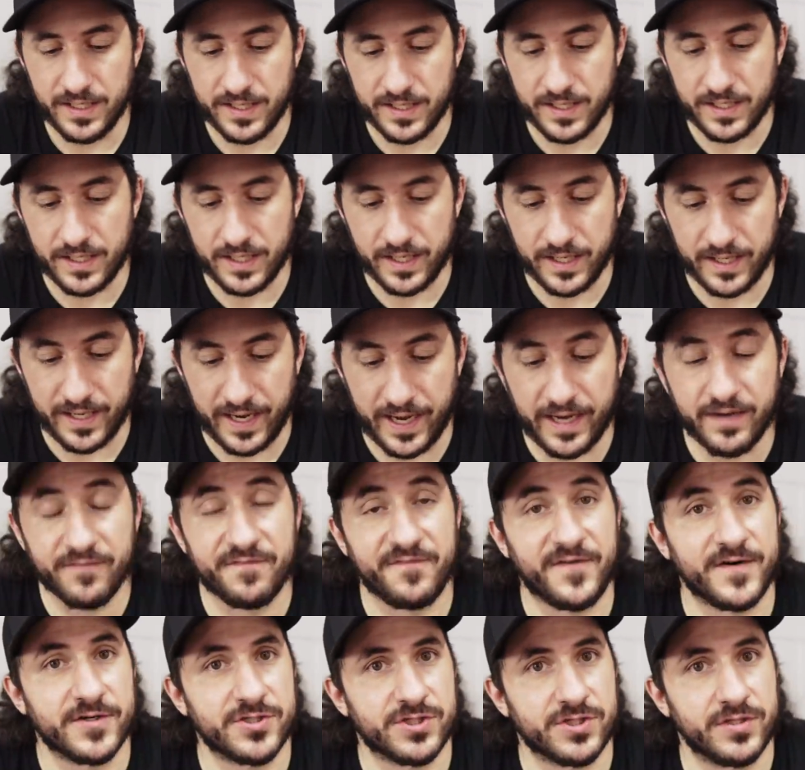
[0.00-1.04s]
and
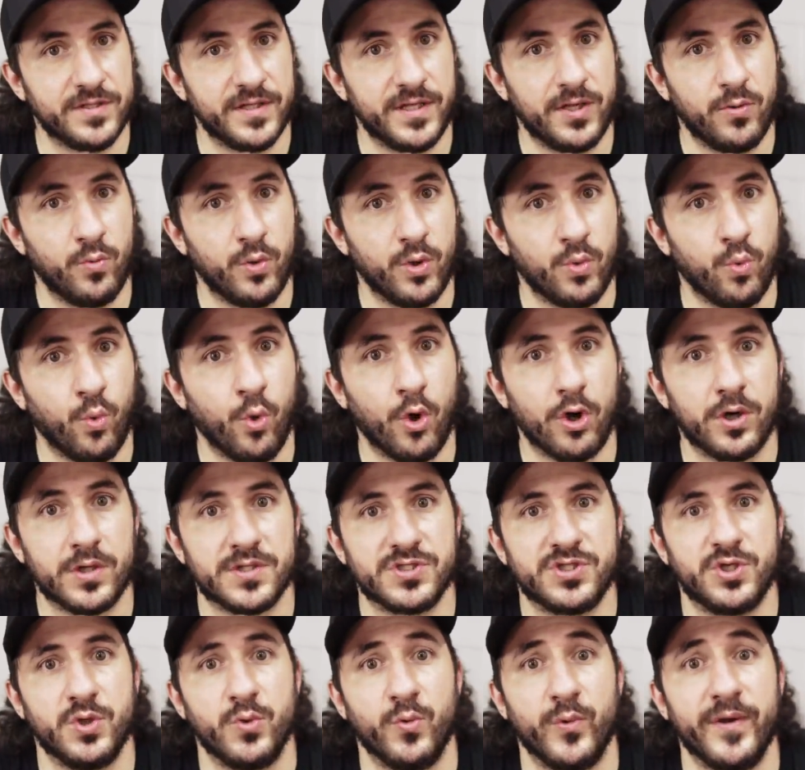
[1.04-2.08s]
functionally would work
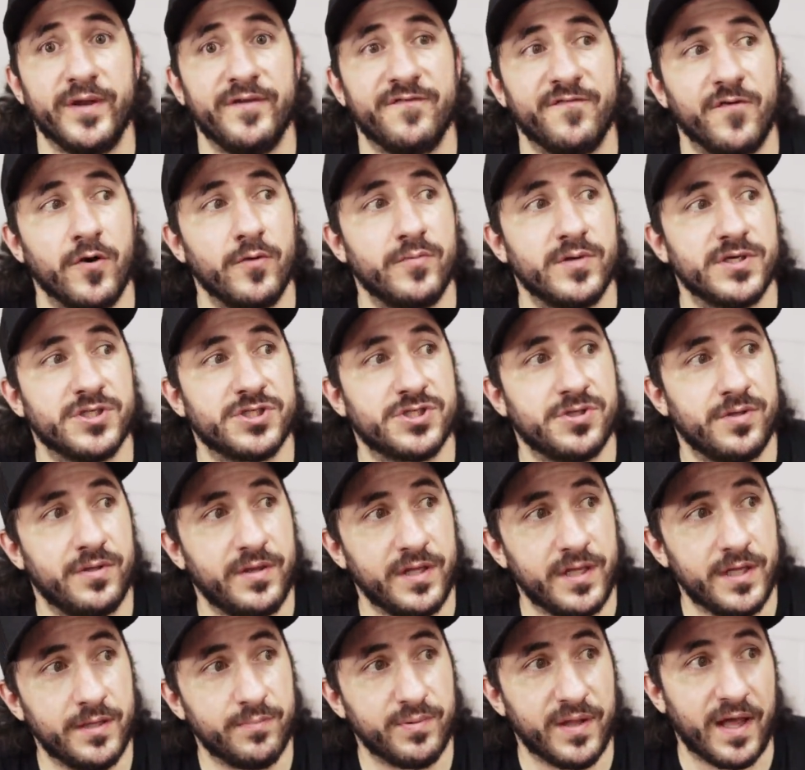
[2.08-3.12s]
to refurbish
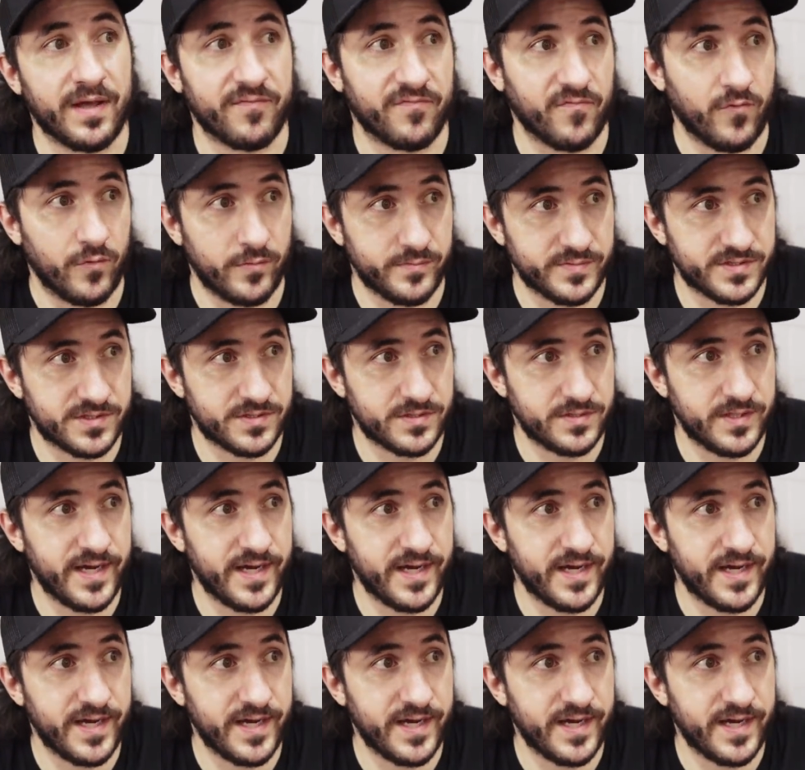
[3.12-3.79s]
the platforms.